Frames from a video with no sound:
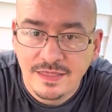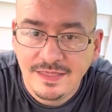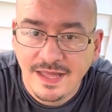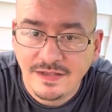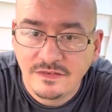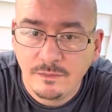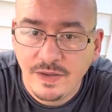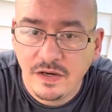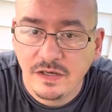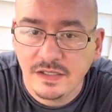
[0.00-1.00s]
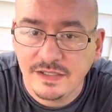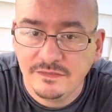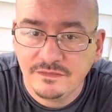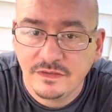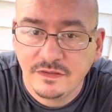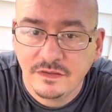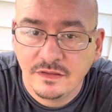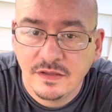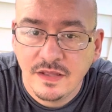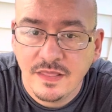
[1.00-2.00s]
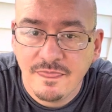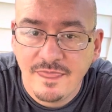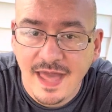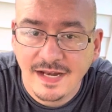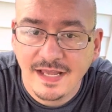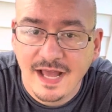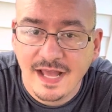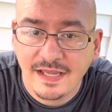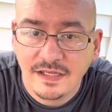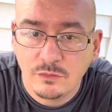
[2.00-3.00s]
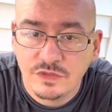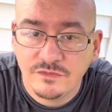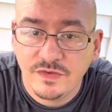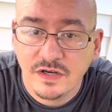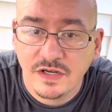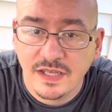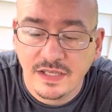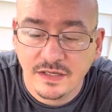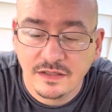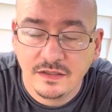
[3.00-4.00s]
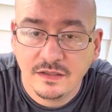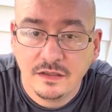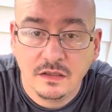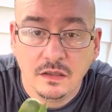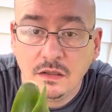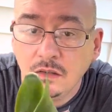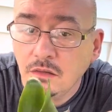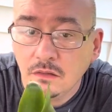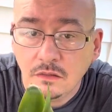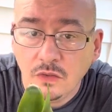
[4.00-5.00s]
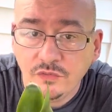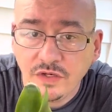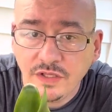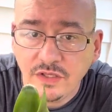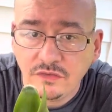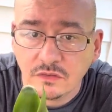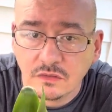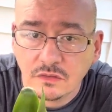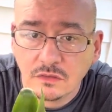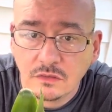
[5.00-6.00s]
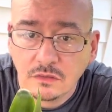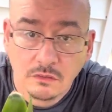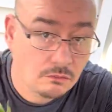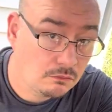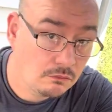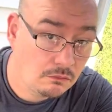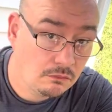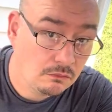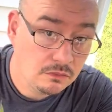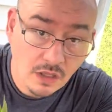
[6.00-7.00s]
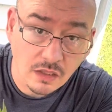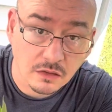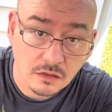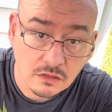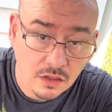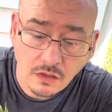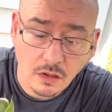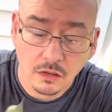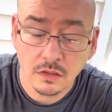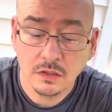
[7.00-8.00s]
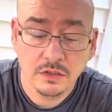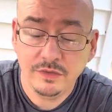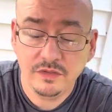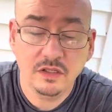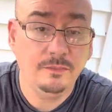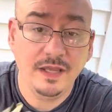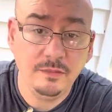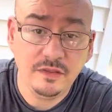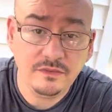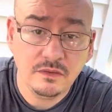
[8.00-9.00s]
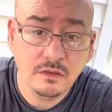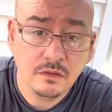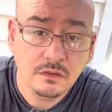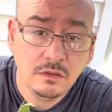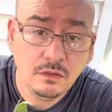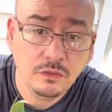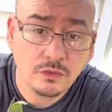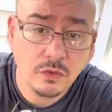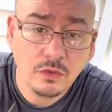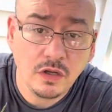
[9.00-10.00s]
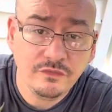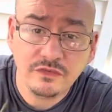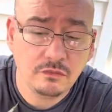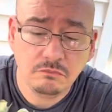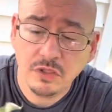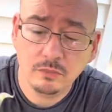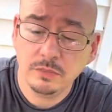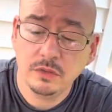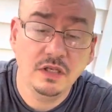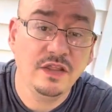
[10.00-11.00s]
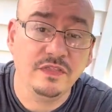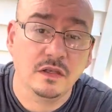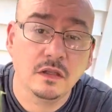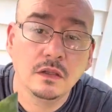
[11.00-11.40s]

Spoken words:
That's the parent leaf. That guy was variegated. No variegation. None, none at all. Even in the babies, the new throw-offs, nope, nothing.